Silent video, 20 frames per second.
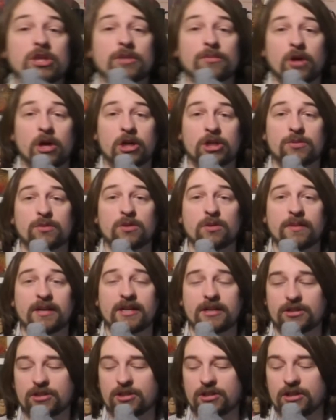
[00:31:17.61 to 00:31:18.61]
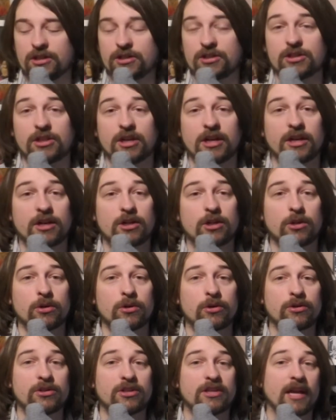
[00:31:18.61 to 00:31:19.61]
Some notable ministers
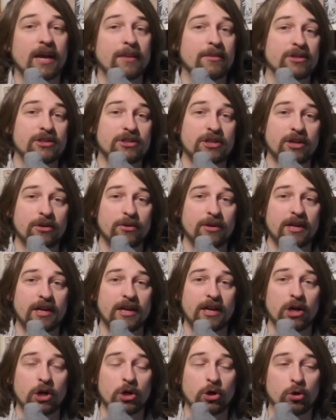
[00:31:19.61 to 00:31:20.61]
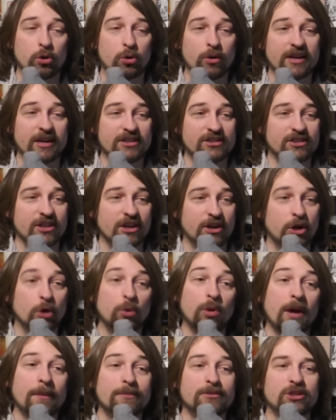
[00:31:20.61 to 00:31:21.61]
include Kementiri, who is a
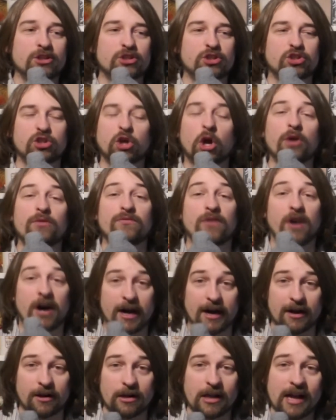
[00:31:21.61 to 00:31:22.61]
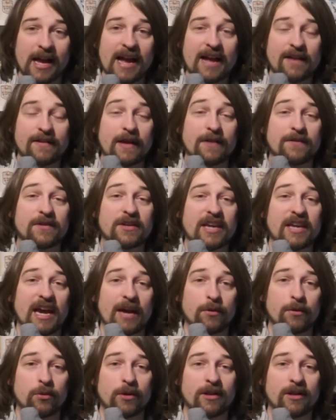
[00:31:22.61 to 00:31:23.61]
corrupter so vile that the
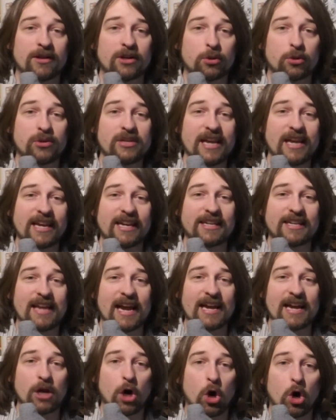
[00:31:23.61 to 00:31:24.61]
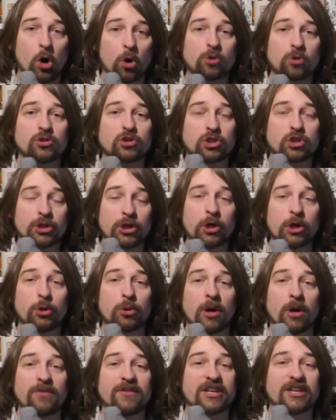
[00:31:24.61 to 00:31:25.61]
Camarilla created a whole
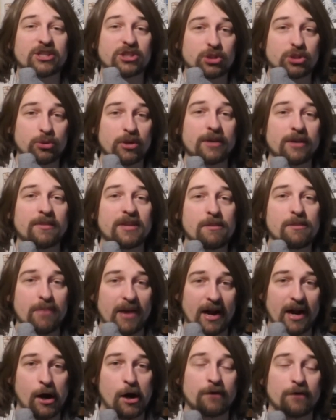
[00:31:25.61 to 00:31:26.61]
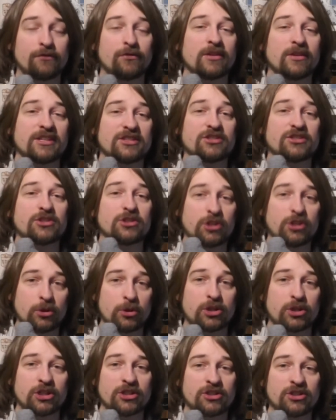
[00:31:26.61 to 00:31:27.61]
slew of extremely powerful
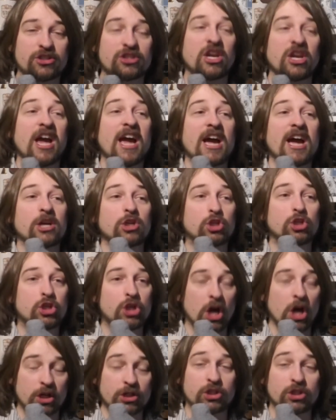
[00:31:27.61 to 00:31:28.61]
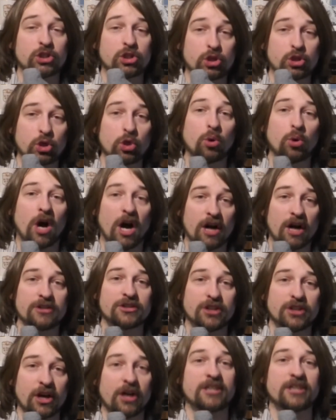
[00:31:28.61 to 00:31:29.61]
institutions just to
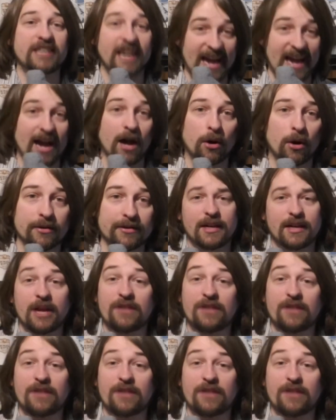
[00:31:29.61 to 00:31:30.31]
hunt her down.